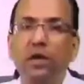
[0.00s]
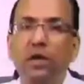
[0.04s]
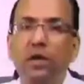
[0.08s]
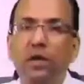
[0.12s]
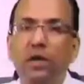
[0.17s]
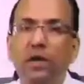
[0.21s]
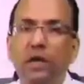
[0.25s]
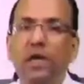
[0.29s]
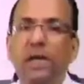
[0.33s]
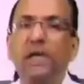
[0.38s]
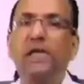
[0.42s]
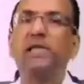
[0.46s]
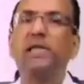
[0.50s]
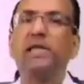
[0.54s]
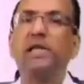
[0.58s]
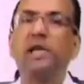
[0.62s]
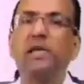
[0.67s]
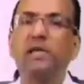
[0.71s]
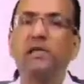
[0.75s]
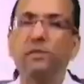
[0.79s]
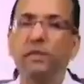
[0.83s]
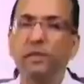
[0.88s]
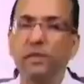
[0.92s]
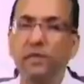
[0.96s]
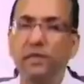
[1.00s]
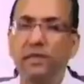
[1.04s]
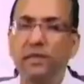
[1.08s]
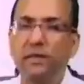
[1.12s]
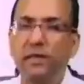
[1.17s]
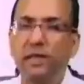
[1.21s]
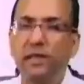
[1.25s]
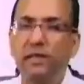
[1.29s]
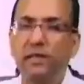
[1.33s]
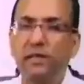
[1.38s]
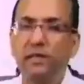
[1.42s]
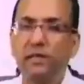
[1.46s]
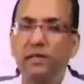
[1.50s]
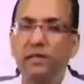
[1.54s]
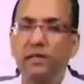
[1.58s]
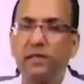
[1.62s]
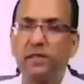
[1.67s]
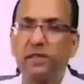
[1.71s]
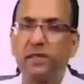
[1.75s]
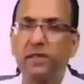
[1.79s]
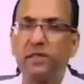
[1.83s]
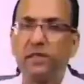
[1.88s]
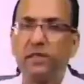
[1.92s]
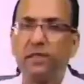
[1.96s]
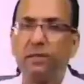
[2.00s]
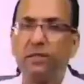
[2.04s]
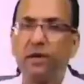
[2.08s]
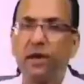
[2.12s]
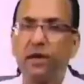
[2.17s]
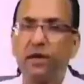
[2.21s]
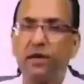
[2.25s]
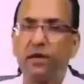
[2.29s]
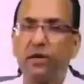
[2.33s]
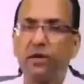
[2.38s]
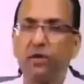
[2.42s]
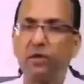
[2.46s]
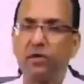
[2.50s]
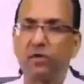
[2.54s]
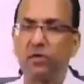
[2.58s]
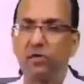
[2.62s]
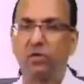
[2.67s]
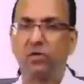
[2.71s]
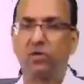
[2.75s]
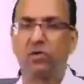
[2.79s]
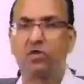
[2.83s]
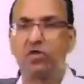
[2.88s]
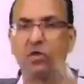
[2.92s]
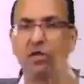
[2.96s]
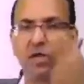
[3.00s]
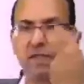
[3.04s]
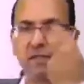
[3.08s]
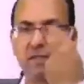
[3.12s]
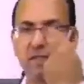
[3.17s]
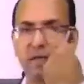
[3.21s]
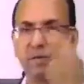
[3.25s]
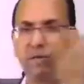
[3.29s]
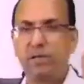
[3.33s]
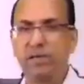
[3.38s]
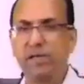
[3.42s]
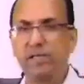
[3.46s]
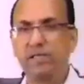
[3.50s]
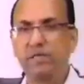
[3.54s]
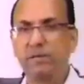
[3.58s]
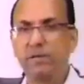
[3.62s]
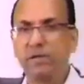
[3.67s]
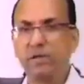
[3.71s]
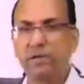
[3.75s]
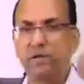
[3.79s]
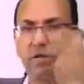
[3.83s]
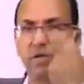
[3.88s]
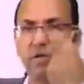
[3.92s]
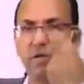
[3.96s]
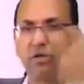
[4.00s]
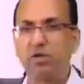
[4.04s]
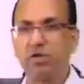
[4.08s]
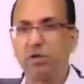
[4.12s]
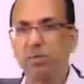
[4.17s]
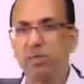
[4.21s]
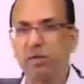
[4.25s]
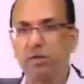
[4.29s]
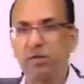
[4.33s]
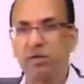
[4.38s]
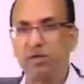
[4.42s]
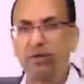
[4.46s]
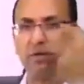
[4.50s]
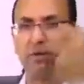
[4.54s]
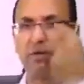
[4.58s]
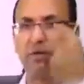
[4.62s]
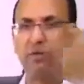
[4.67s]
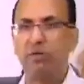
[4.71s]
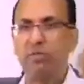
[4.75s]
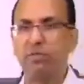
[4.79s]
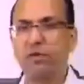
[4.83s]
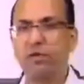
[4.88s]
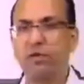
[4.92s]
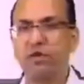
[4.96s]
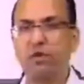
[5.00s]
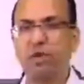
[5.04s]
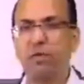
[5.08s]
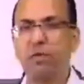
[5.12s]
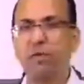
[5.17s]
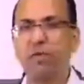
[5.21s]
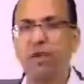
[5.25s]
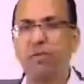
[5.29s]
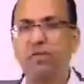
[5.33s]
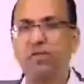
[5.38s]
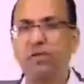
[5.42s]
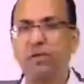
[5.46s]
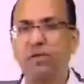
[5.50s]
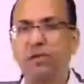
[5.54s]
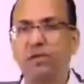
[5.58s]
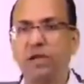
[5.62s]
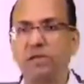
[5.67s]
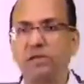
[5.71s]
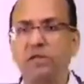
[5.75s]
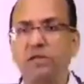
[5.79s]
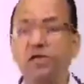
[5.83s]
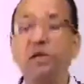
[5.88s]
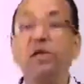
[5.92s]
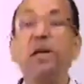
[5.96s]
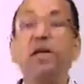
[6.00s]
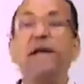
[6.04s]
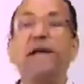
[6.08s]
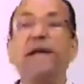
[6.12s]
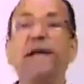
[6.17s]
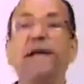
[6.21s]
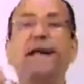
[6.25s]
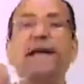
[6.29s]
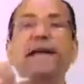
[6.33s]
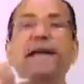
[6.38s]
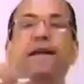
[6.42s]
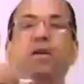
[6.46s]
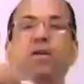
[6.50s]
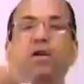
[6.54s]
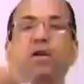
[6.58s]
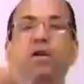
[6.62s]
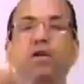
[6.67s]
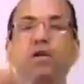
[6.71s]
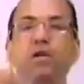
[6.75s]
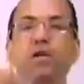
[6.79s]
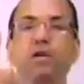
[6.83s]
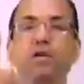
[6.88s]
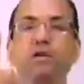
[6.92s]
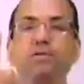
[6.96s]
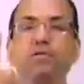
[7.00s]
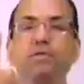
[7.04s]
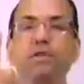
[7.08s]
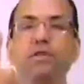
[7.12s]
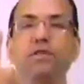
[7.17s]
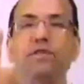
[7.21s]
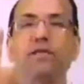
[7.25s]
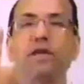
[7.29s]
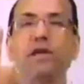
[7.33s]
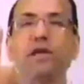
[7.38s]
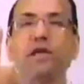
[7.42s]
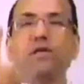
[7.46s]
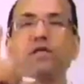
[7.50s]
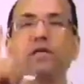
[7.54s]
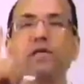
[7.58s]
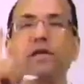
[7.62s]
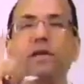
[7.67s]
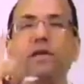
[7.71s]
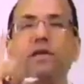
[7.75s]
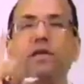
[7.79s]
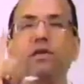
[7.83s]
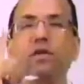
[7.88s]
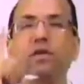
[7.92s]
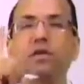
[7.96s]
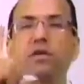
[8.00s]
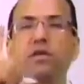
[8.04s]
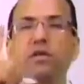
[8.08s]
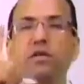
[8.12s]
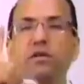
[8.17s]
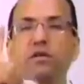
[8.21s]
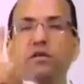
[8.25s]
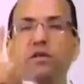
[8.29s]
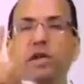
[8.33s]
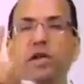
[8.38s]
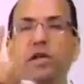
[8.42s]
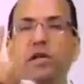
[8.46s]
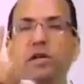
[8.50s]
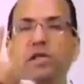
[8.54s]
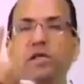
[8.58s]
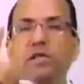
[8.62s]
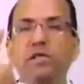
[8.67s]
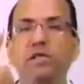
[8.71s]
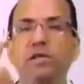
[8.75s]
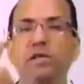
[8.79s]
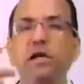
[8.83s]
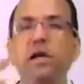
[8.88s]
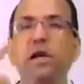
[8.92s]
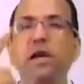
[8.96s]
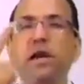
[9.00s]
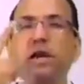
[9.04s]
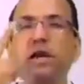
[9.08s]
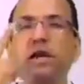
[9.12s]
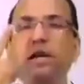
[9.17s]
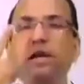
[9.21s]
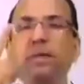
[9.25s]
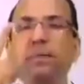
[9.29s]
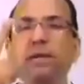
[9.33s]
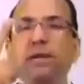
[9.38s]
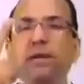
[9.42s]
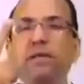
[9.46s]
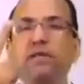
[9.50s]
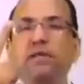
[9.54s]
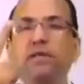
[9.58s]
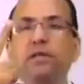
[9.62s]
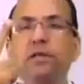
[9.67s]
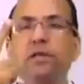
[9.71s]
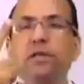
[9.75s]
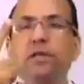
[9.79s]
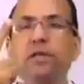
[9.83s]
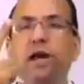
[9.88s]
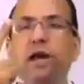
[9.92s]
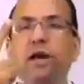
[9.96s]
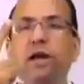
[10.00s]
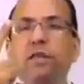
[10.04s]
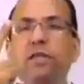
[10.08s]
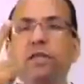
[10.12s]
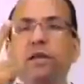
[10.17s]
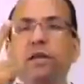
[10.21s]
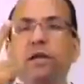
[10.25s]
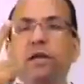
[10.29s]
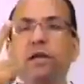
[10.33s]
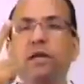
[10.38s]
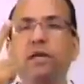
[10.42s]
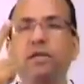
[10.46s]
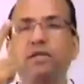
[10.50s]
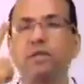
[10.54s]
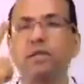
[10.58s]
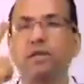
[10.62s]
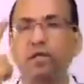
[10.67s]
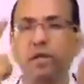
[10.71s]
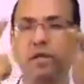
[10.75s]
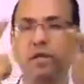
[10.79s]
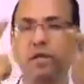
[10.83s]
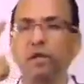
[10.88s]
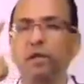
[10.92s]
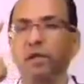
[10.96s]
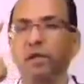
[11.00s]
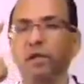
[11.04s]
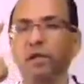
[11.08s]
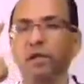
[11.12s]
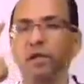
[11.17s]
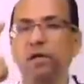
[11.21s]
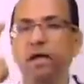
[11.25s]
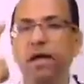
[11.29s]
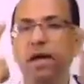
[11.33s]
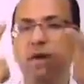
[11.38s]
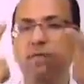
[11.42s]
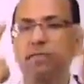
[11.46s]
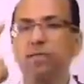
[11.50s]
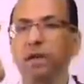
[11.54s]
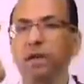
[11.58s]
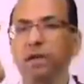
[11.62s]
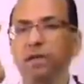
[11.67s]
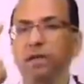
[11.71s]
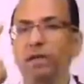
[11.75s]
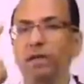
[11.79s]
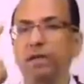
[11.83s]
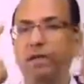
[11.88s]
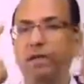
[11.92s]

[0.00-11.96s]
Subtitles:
Gray's Anatomy tells it is abductor also. So Gray's Anatomy tells abductor also, but what should be my first answer? Intorter. First answer, intorter. Second answer, depressor. And third answer, abductor.